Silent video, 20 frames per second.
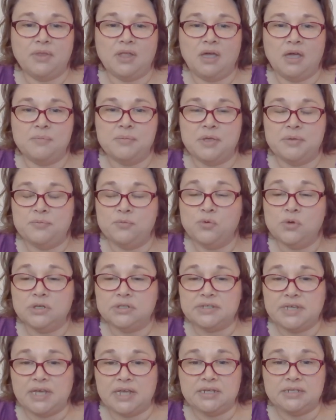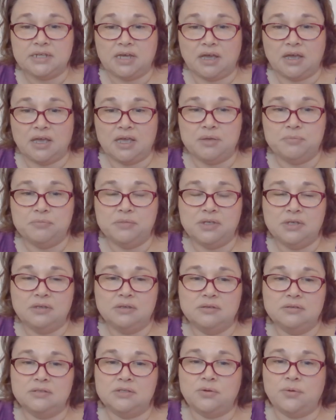Um, it will take time.
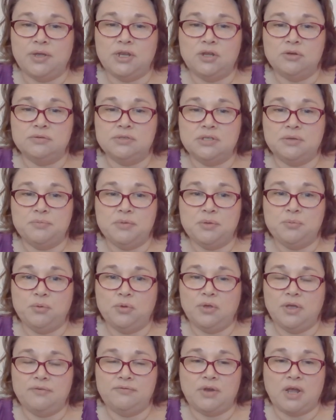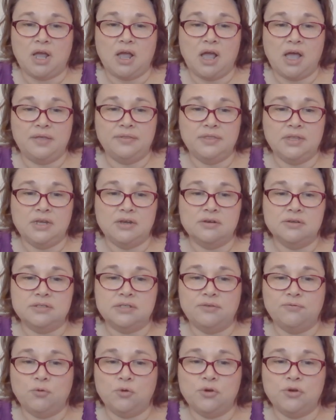So I know some people have not gotten theirs.
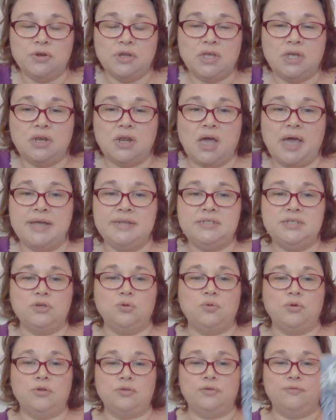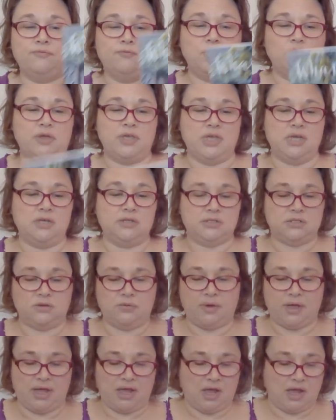They've ordered it. I did order the full kit, so
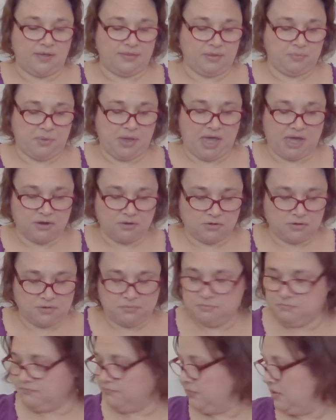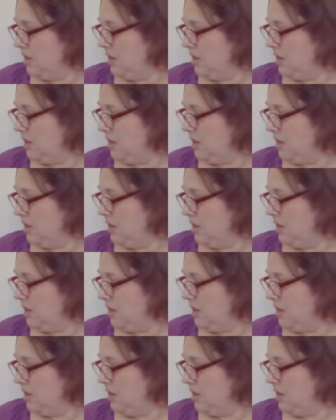I got the pattern.